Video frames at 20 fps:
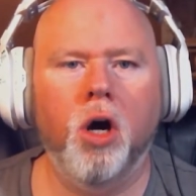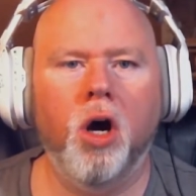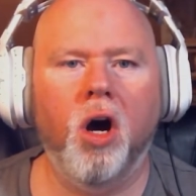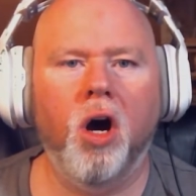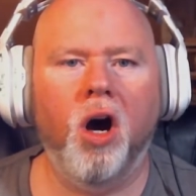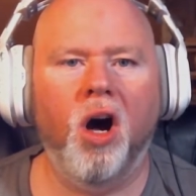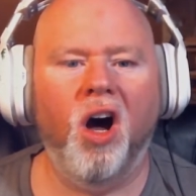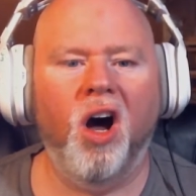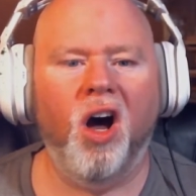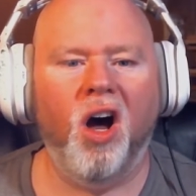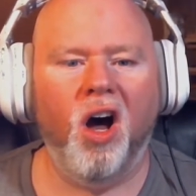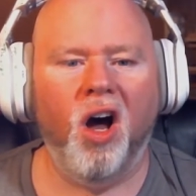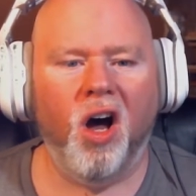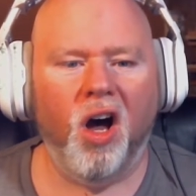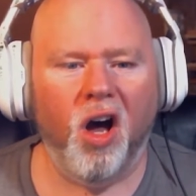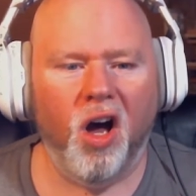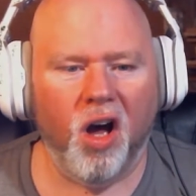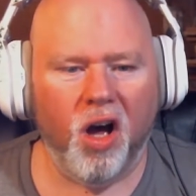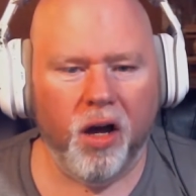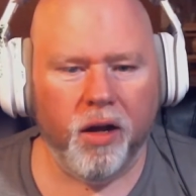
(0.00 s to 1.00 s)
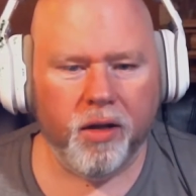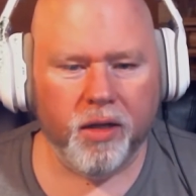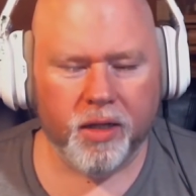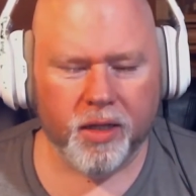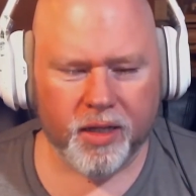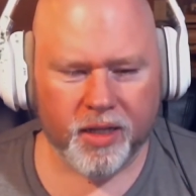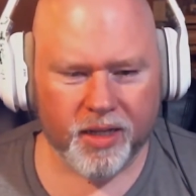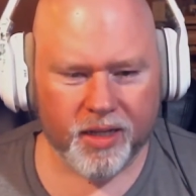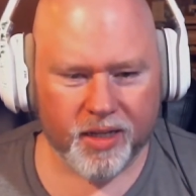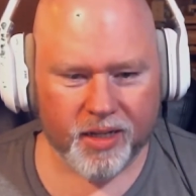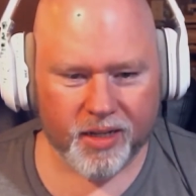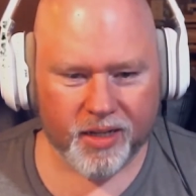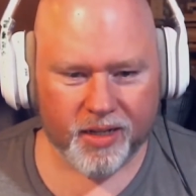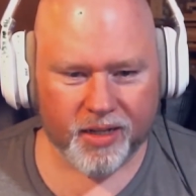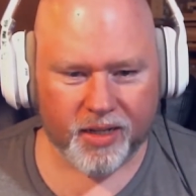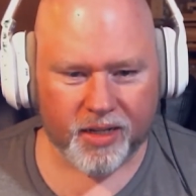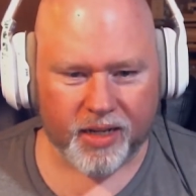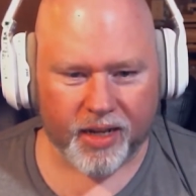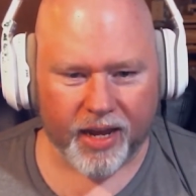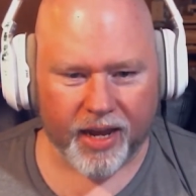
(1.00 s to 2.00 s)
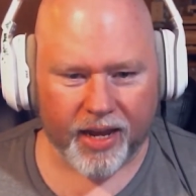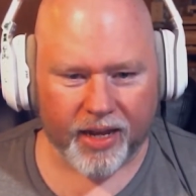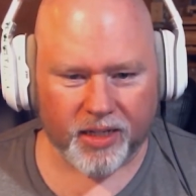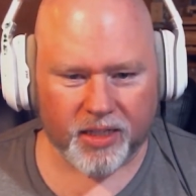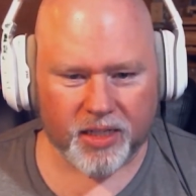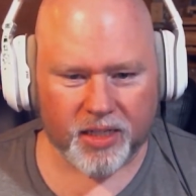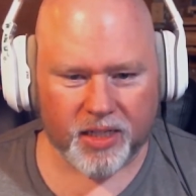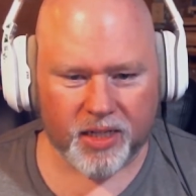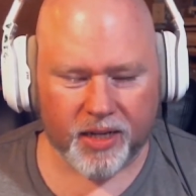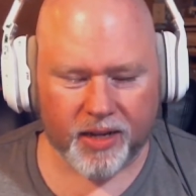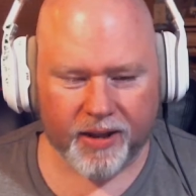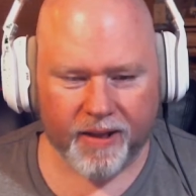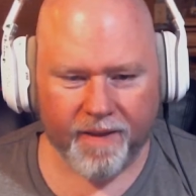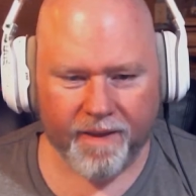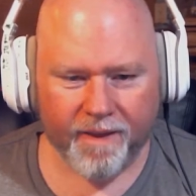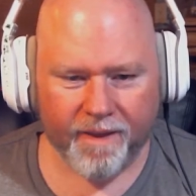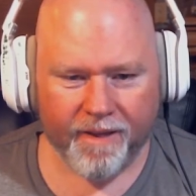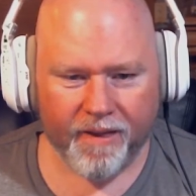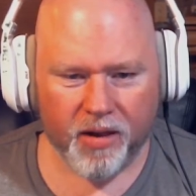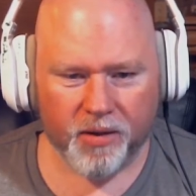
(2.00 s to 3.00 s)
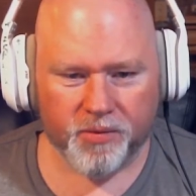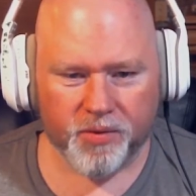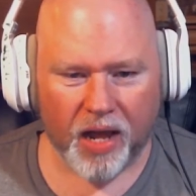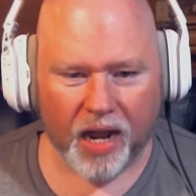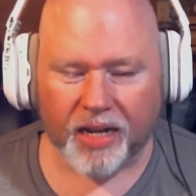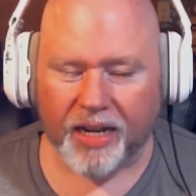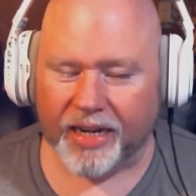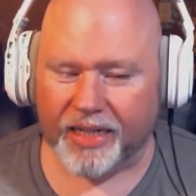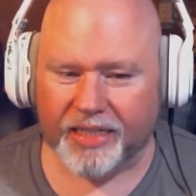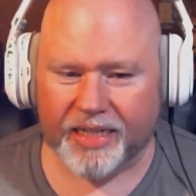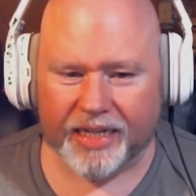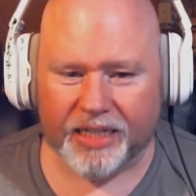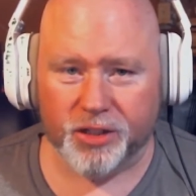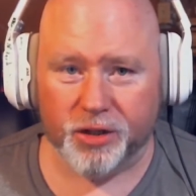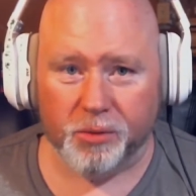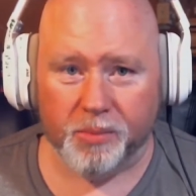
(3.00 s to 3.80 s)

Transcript: Oh. Yes. I like T2,